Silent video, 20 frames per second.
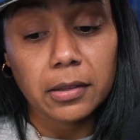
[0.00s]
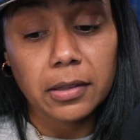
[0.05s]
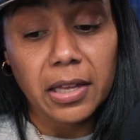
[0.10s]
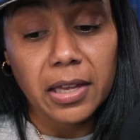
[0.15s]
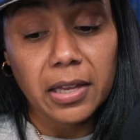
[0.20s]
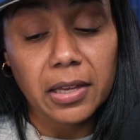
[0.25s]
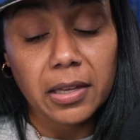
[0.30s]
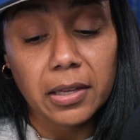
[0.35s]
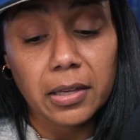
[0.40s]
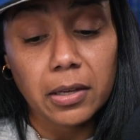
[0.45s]

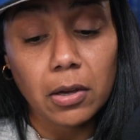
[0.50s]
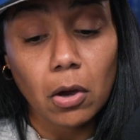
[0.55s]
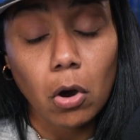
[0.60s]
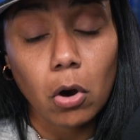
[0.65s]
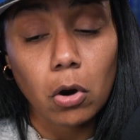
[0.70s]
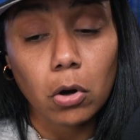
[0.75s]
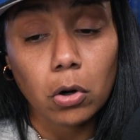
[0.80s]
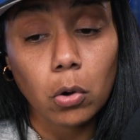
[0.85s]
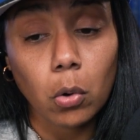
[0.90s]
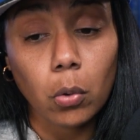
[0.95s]
they
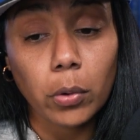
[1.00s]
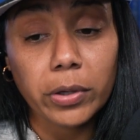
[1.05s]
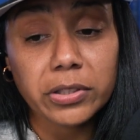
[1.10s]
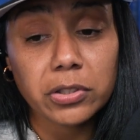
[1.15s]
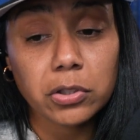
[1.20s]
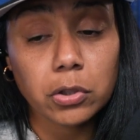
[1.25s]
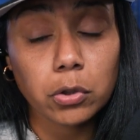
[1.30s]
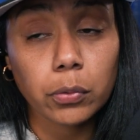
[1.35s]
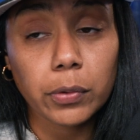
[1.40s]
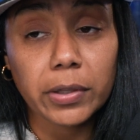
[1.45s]
are going
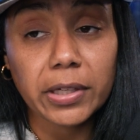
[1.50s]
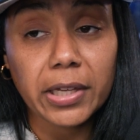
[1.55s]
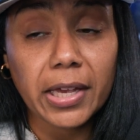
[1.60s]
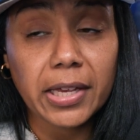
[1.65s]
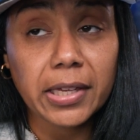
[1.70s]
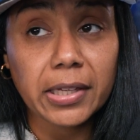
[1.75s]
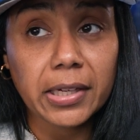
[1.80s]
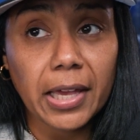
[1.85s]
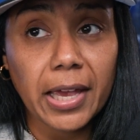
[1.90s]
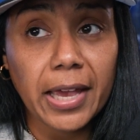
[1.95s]
to
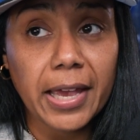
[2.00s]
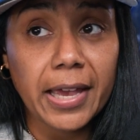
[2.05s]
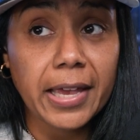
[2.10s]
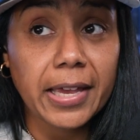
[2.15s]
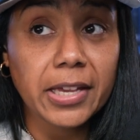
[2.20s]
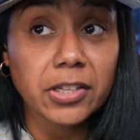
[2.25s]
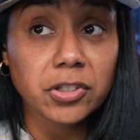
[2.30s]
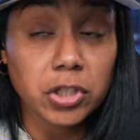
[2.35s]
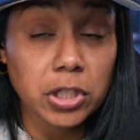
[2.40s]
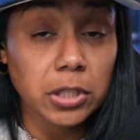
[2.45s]
create
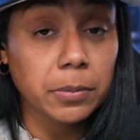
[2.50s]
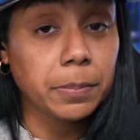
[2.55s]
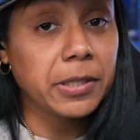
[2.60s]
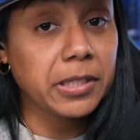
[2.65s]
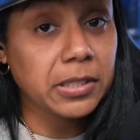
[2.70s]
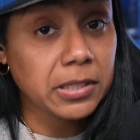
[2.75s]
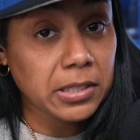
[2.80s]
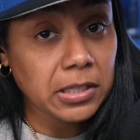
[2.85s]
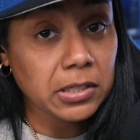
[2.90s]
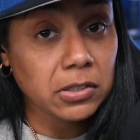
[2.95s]
a
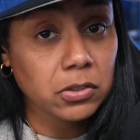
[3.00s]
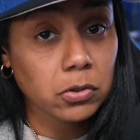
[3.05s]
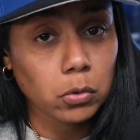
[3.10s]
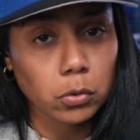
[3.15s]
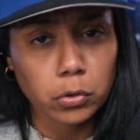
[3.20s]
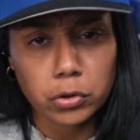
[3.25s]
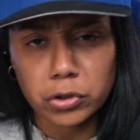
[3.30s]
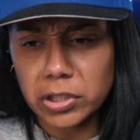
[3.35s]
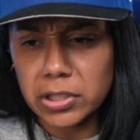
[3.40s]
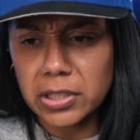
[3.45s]
GPT
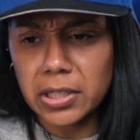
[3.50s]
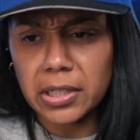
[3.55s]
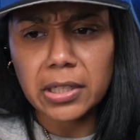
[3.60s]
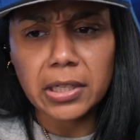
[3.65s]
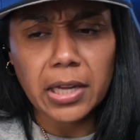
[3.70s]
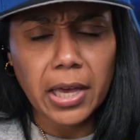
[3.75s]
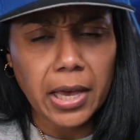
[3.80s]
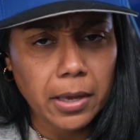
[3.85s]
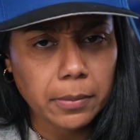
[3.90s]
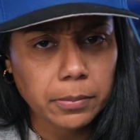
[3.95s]
store, just like
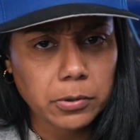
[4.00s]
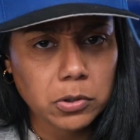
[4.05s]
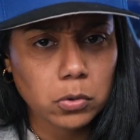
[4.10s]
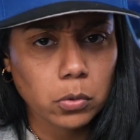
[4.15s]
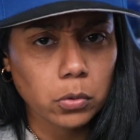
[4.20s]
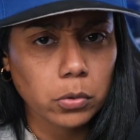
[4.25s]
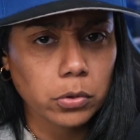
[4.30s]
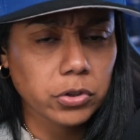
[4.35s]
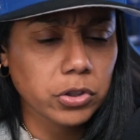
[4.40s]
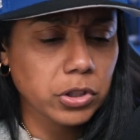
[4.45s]
an app
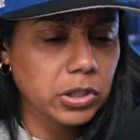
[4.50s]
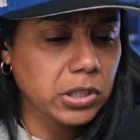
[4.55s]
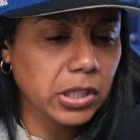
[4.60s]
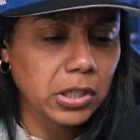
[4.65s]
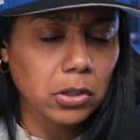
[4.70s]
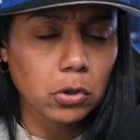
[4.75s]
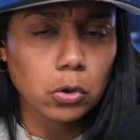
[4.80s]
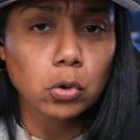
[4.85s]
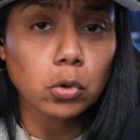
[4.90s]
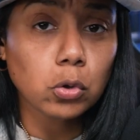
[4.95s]
store, just
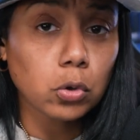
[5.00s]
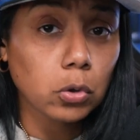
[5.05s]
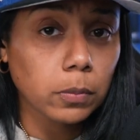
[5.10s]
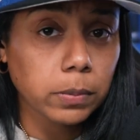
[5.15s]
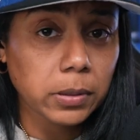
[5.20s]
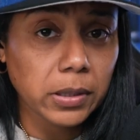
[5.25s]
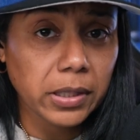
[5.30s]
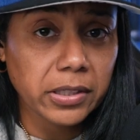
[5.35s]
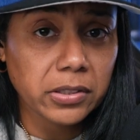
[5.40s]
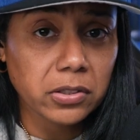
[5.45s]
like a Google
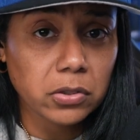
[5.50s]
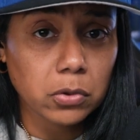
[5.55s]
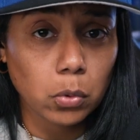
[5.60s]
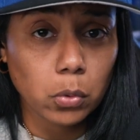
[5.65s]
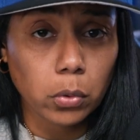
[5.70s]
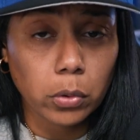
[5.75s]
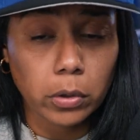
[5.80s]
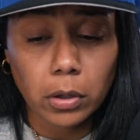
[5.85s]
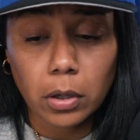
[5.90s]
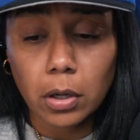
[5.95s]
Play
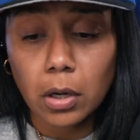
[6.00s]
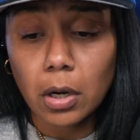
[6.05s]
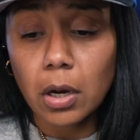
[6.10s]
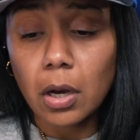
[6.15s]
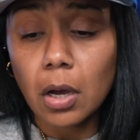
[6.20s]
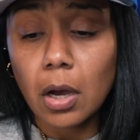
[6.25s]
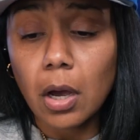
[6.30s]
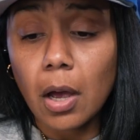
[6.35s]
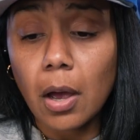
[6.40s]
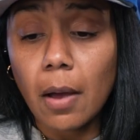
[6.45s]
store.
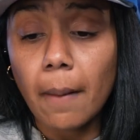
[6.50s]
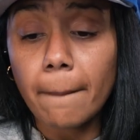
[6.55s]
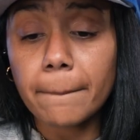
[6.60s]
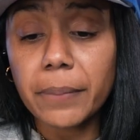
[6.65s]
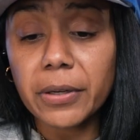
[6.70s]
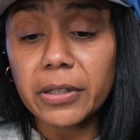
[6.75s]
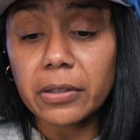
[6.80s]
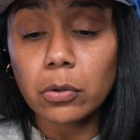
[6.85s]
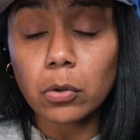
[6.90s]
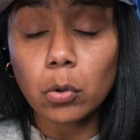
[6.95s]

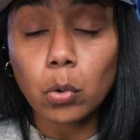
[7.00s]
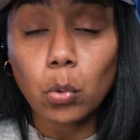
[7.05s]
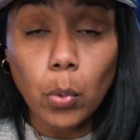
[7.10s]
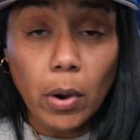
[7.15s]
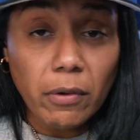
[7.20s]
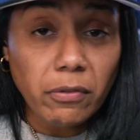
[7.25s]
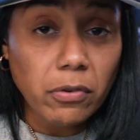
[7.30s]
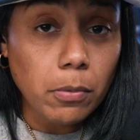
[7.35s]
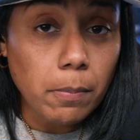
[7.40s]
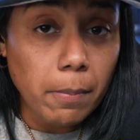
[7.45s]
But
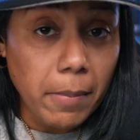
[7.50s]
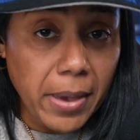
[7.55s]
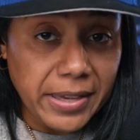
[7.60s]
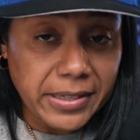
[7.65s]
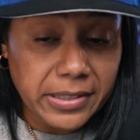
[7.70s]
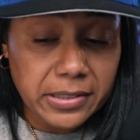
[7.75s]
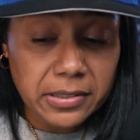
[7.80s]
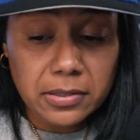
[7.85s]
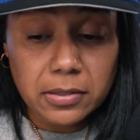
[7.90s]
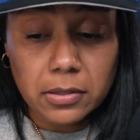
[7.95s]
whoever
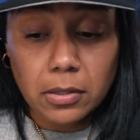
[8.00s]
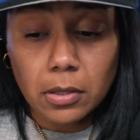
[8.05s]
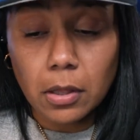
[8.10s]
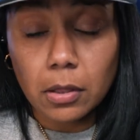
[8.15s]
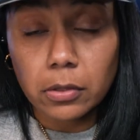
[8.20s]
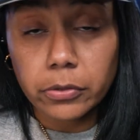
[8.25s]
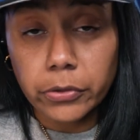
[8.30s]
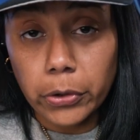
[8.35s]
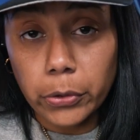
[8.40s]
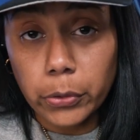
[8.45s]
makes
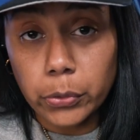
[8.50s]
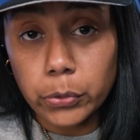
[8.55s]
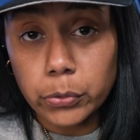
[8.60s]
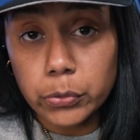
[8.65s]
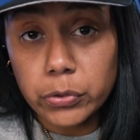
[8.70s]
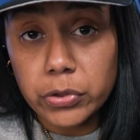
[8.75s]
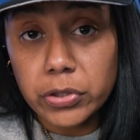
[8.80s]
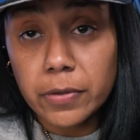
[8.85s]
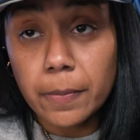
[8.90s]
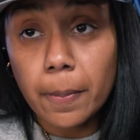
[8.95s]

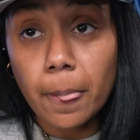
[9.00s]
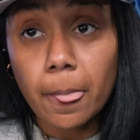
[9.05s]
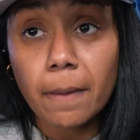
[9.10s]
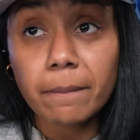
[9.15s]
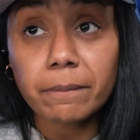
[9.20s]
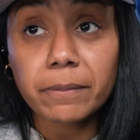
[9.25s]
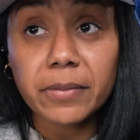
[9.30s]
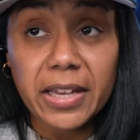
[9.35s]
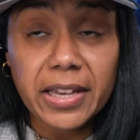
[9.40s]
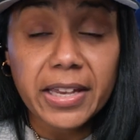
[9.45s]
those,
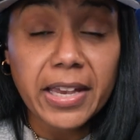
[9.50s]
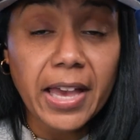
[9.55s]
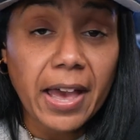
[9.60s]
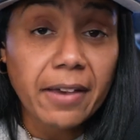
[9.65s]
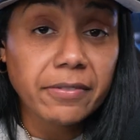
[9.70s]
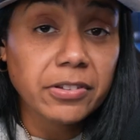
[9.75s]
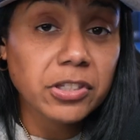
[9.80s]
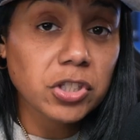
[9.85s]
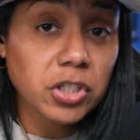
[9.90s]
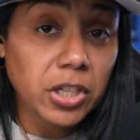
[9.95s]
they
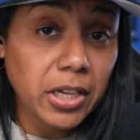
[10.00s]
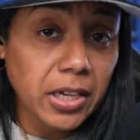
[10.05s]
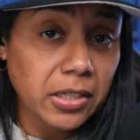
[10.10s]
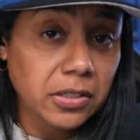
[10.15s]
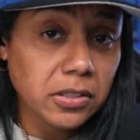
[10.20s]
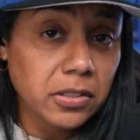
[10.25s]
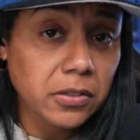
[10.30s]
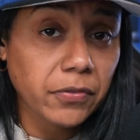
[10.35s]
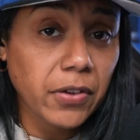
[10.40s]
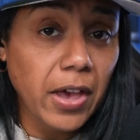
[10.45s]
have a
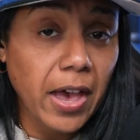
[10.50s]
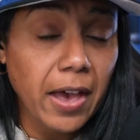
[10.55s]
chance of